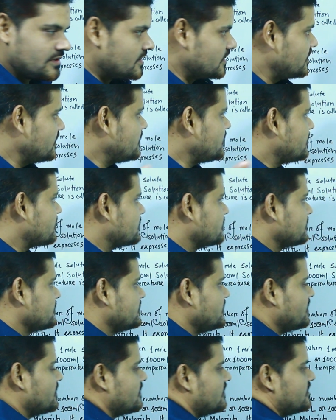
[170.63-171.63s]
Dear
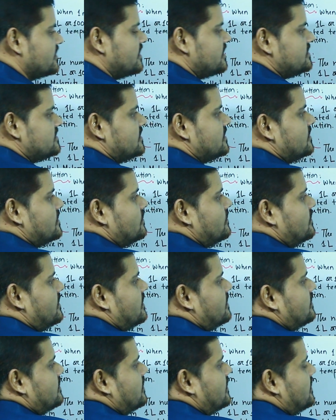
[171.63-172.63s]
learners, look
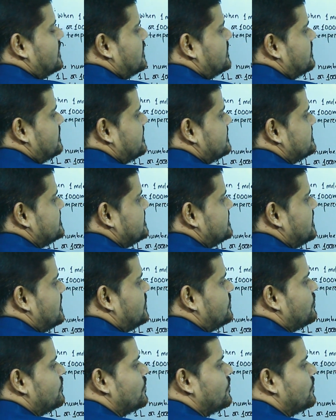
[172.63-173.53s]
at this here.